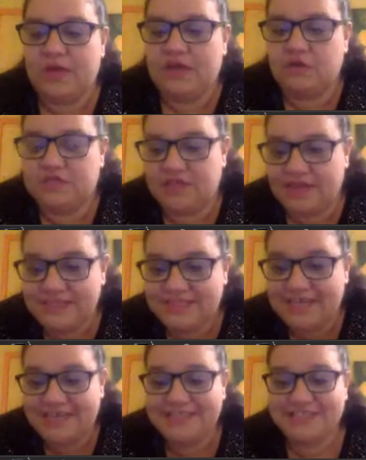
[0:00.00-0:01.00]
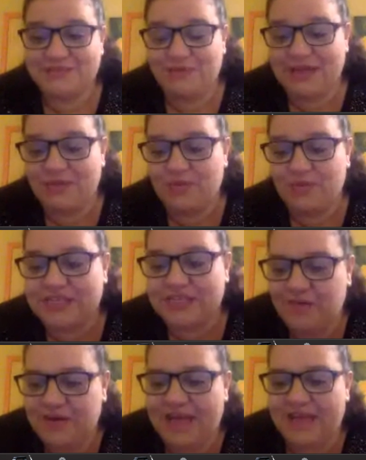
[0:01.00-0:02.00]
we're not scientists, we
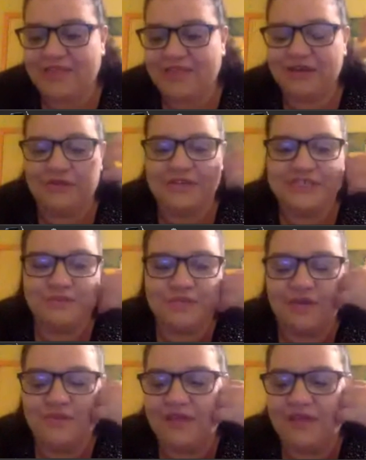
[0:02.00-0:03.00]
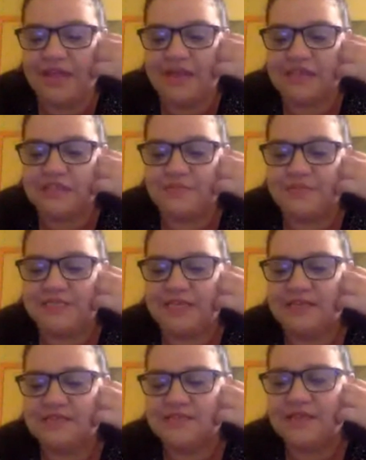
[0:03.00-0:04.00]
don't have that knowledge, we don't have that
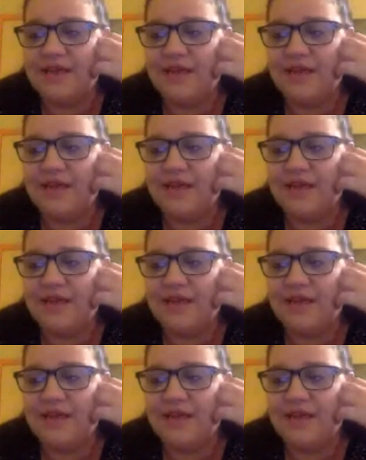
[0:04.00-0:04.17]
expertise.